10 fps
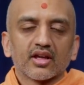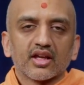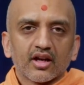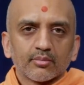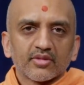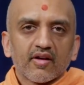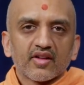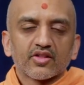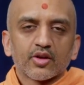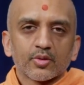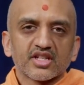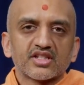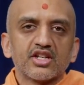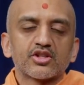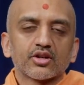In Ahmedabad, there was a
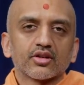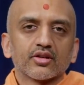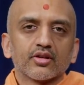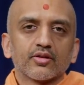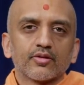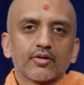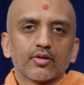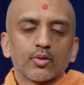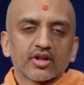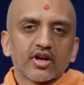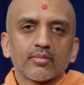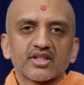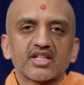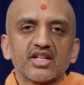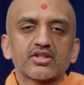teacher who would come
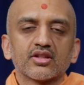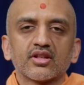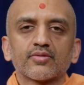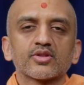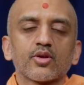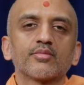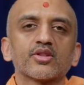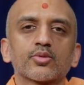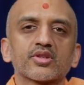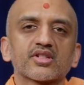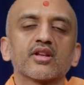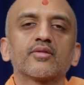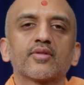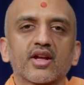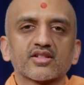and teach the different Swamis who were
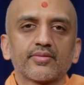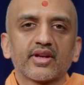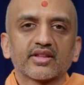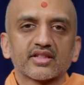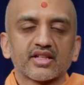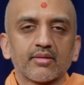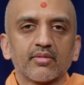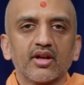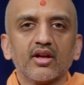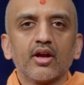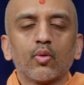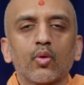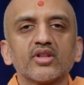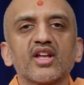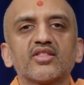studying philosophy at the time.
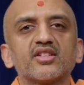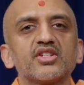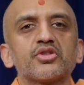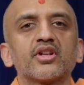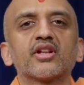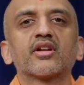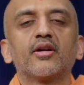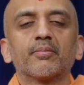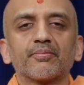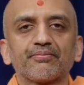One day, the teacher didn't come.